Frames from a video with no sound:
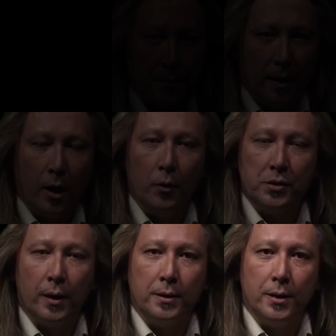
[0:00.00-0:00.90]
And I
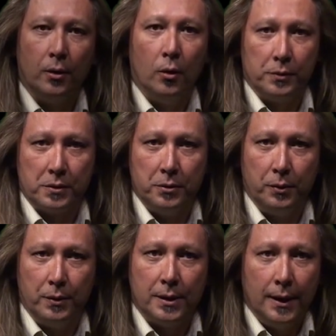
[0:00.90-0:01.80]
always try to tell all the
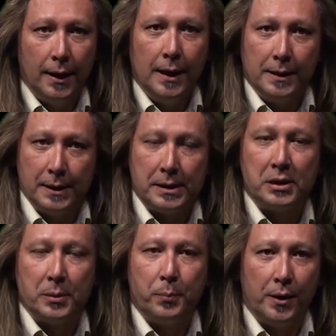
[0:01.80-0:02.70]
students, this
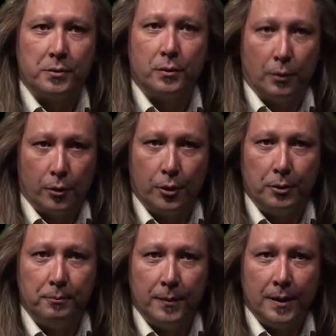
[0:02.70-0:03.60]
is the place to learn.